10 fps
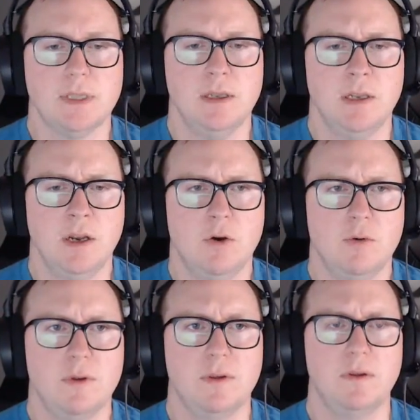
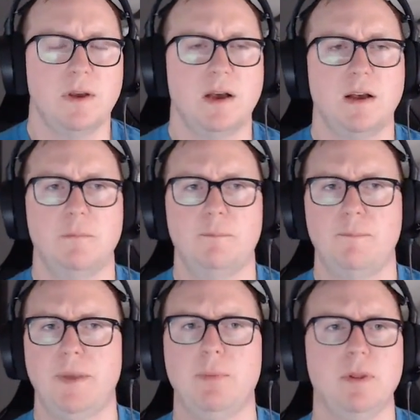know,
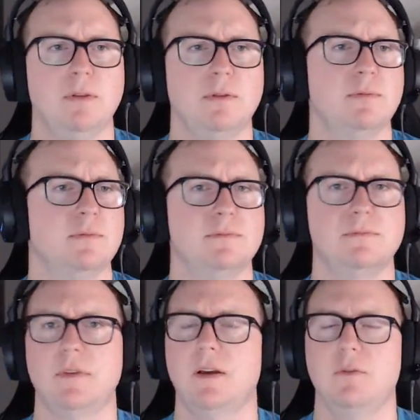people
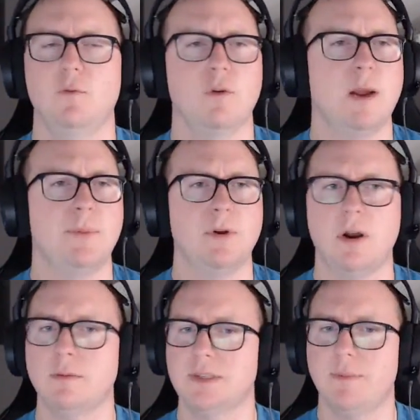were up in
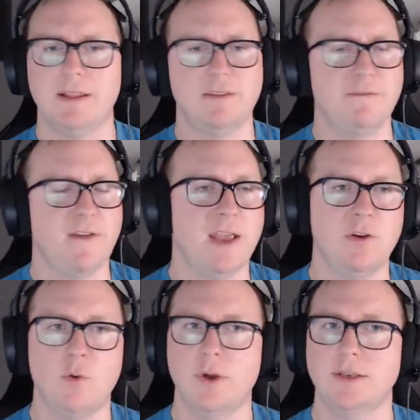arms about the fan
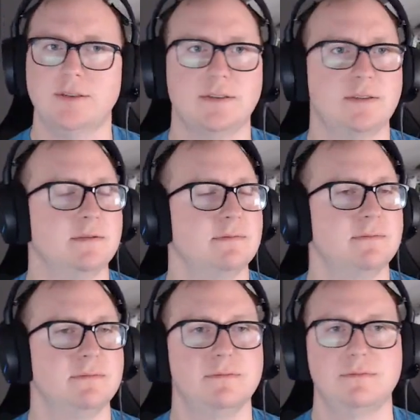noise
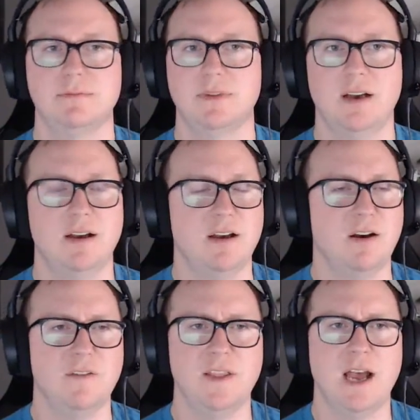
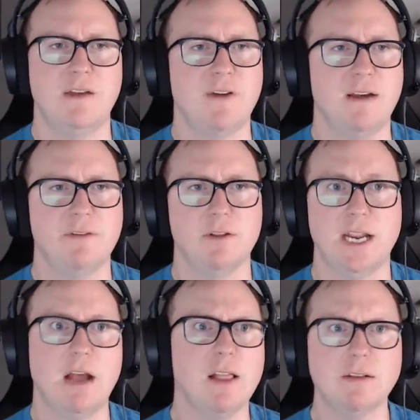on the i5. They're
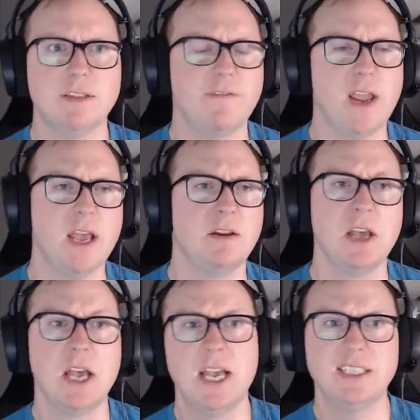like, how loud's the fan?
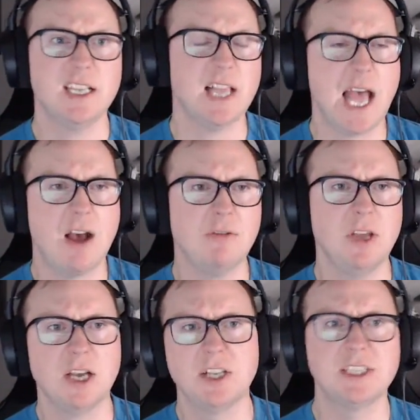Is it loud?
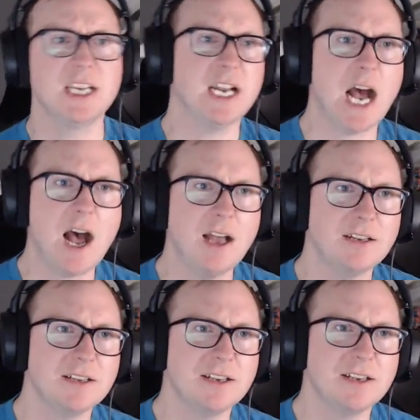Does it get
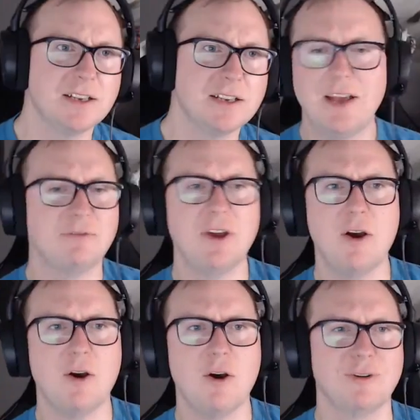hot? I don't know.